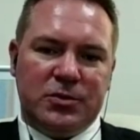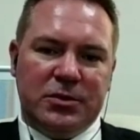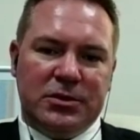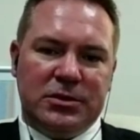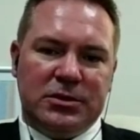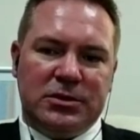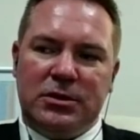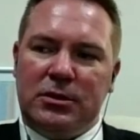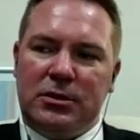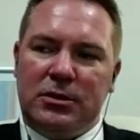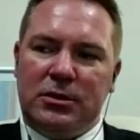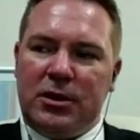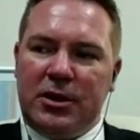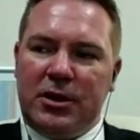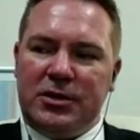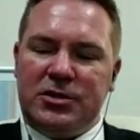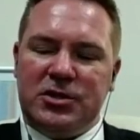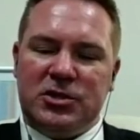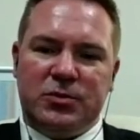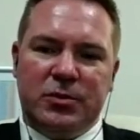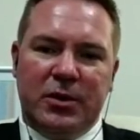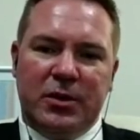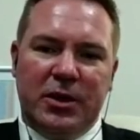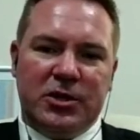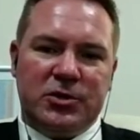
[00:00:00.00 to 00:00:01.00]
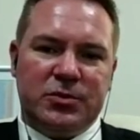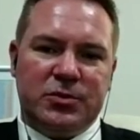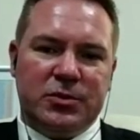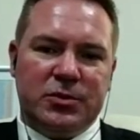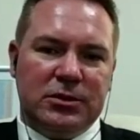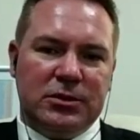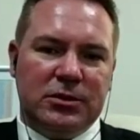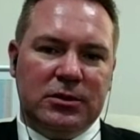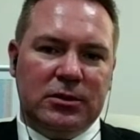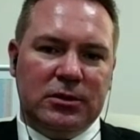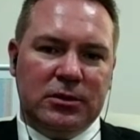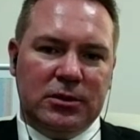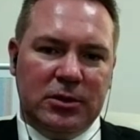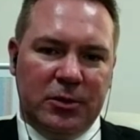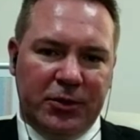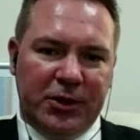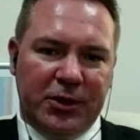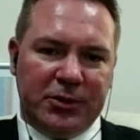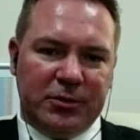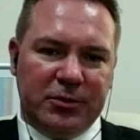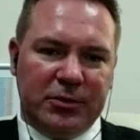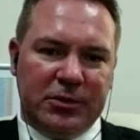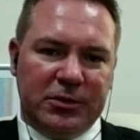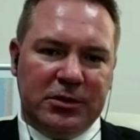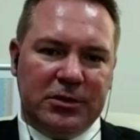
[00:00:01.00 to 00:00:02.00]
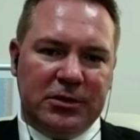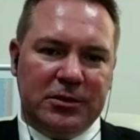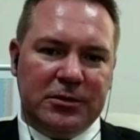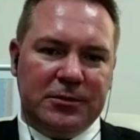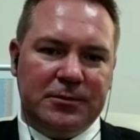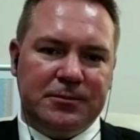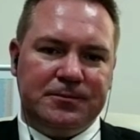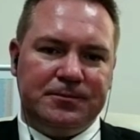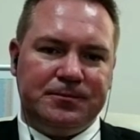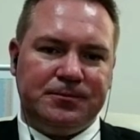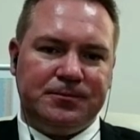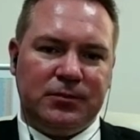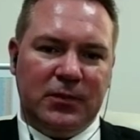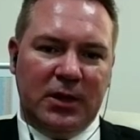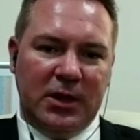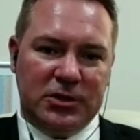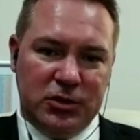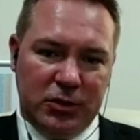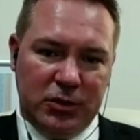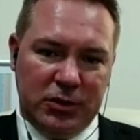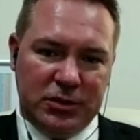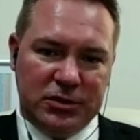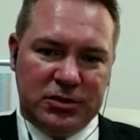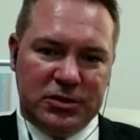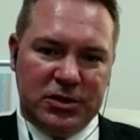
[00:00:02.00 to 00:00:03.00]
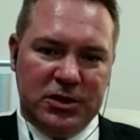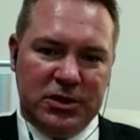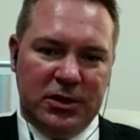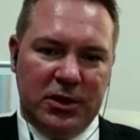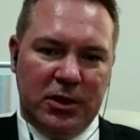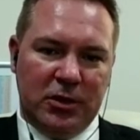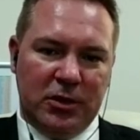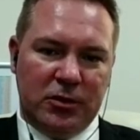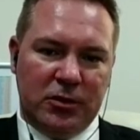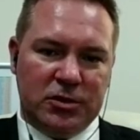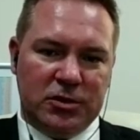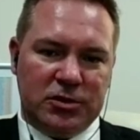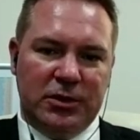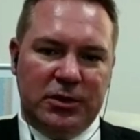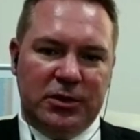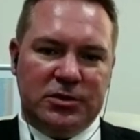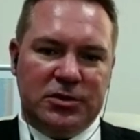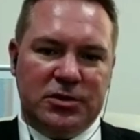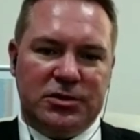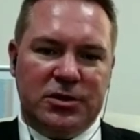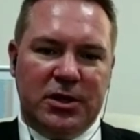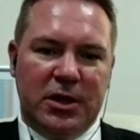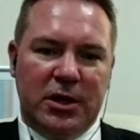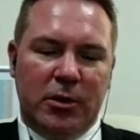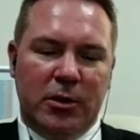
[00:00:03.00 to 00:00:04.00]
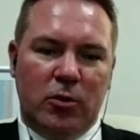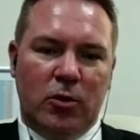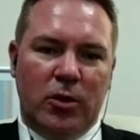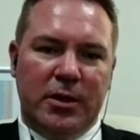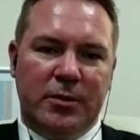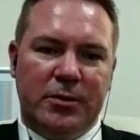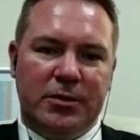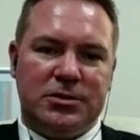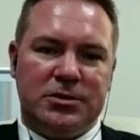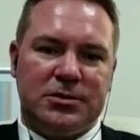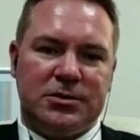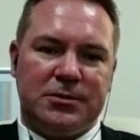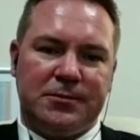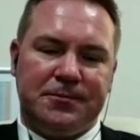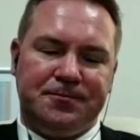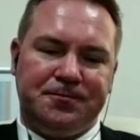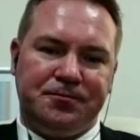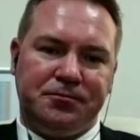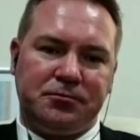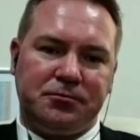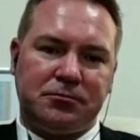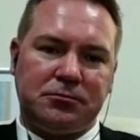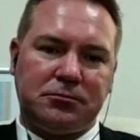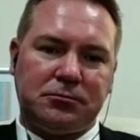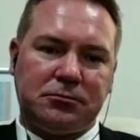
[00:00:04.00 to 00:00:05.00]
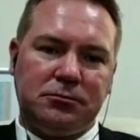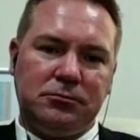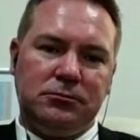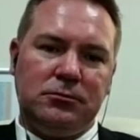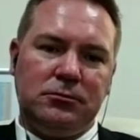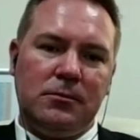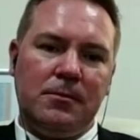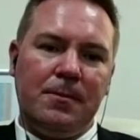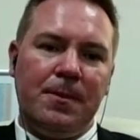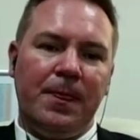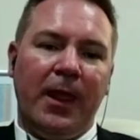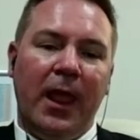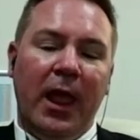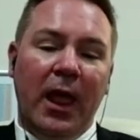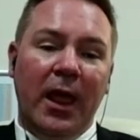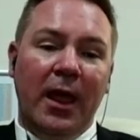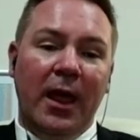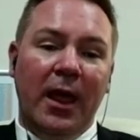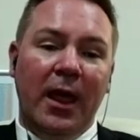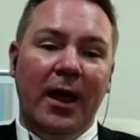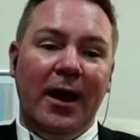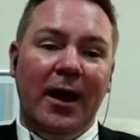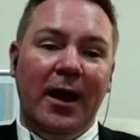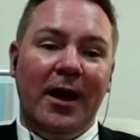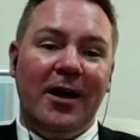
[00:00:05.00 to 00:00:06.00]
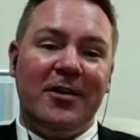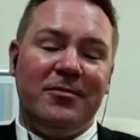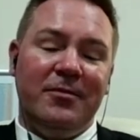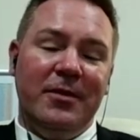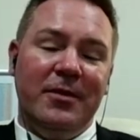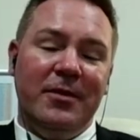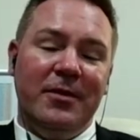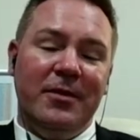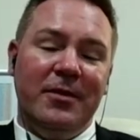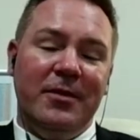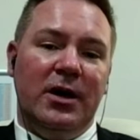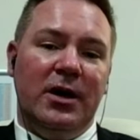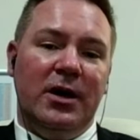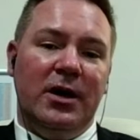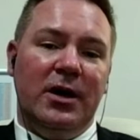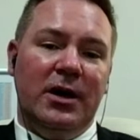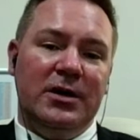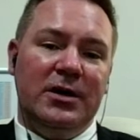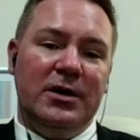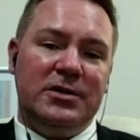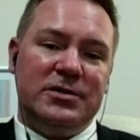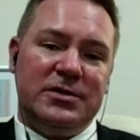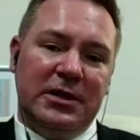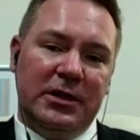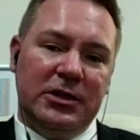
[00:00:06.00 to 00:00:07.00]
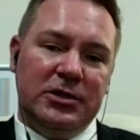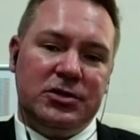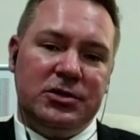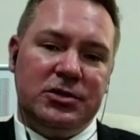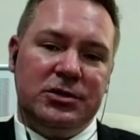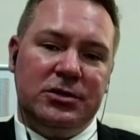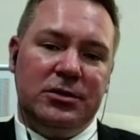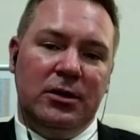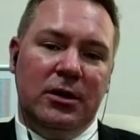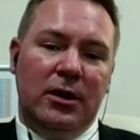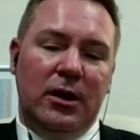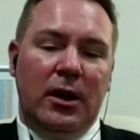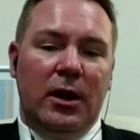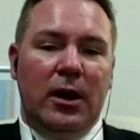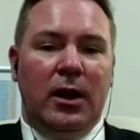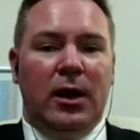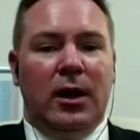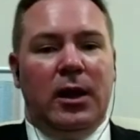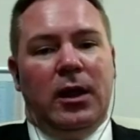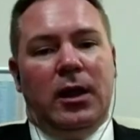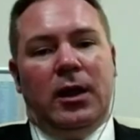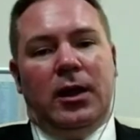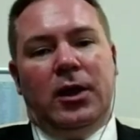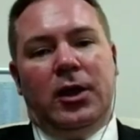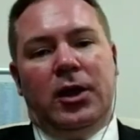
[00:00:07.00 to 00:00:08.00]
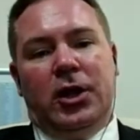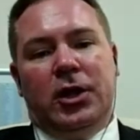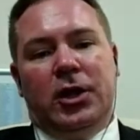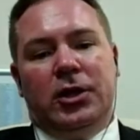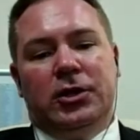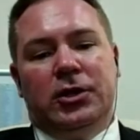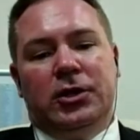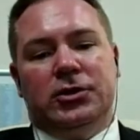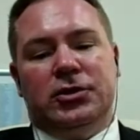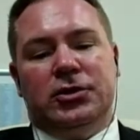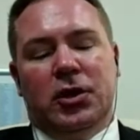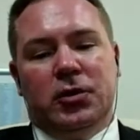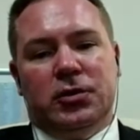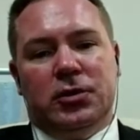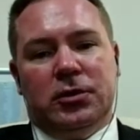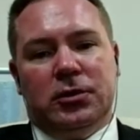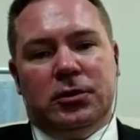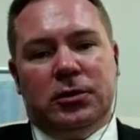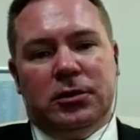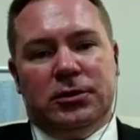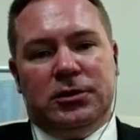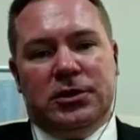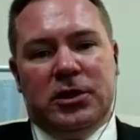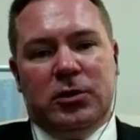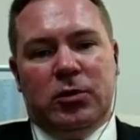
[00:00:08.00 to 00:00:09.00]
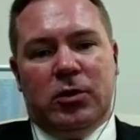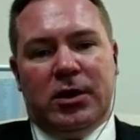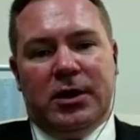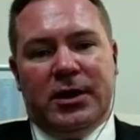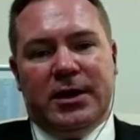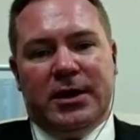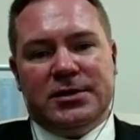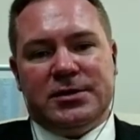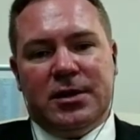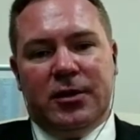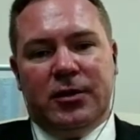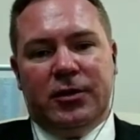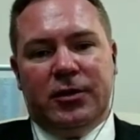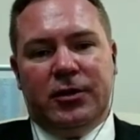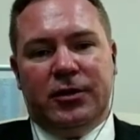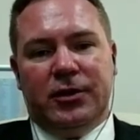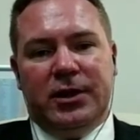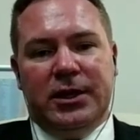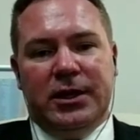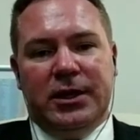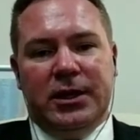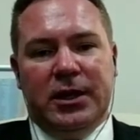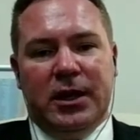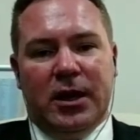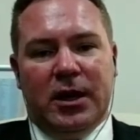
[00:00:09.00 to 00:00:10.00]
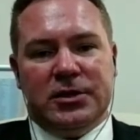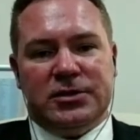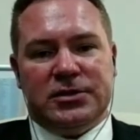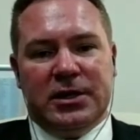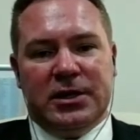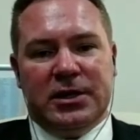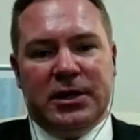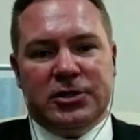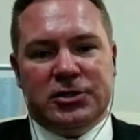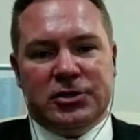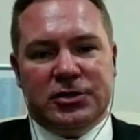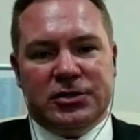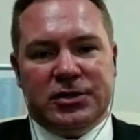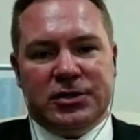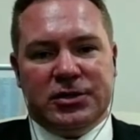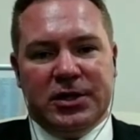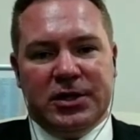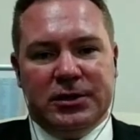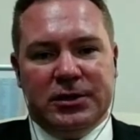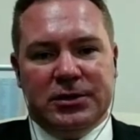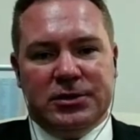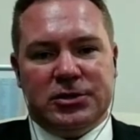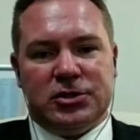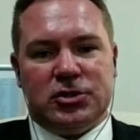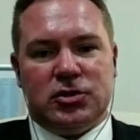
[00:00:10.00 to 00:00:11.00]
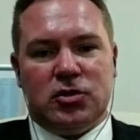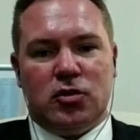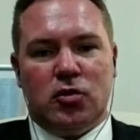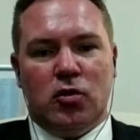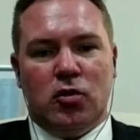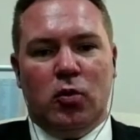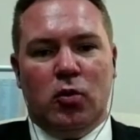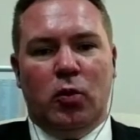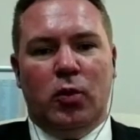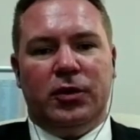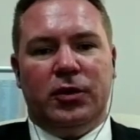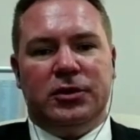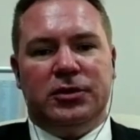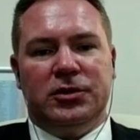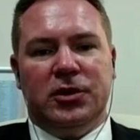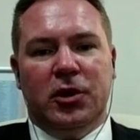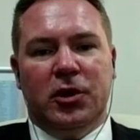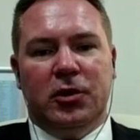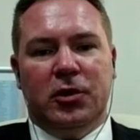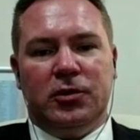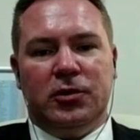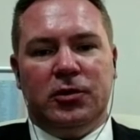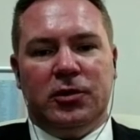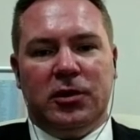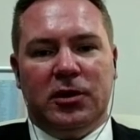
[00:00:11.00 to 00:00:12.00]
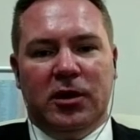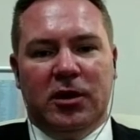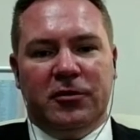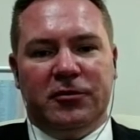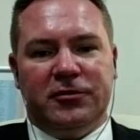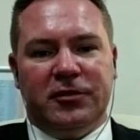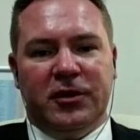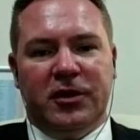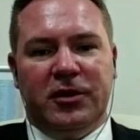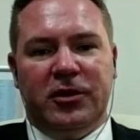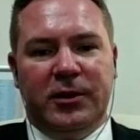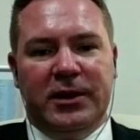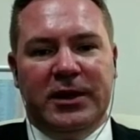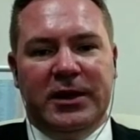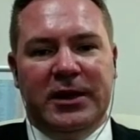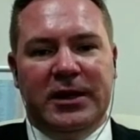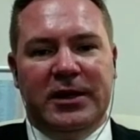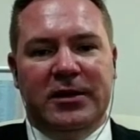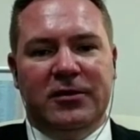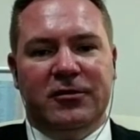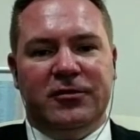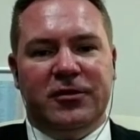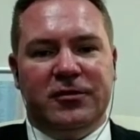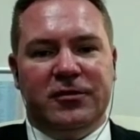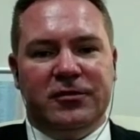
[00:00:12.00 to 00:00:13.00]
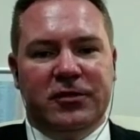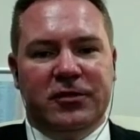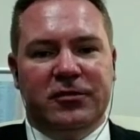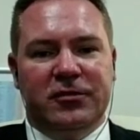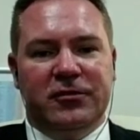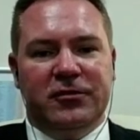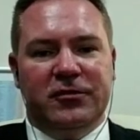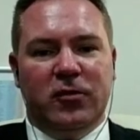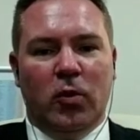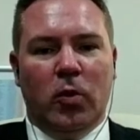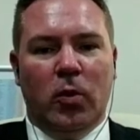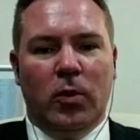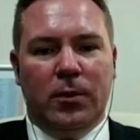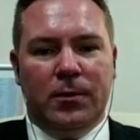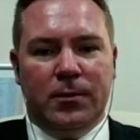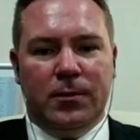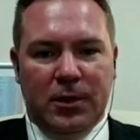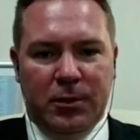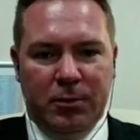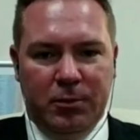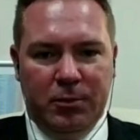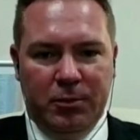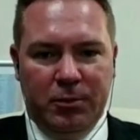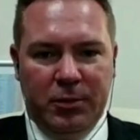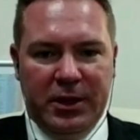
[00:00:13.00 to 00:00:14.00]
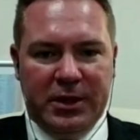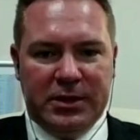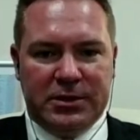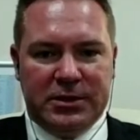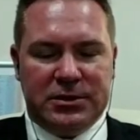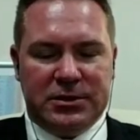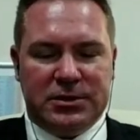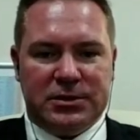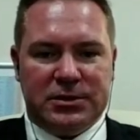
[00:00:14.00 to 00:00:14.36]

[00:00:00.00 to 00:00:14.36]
crisis management department. As you can see there on the screen, this is the requirements. I've mentioned about the isolation. In total, DEWA has 3 isolation centers with a total of 354 beds.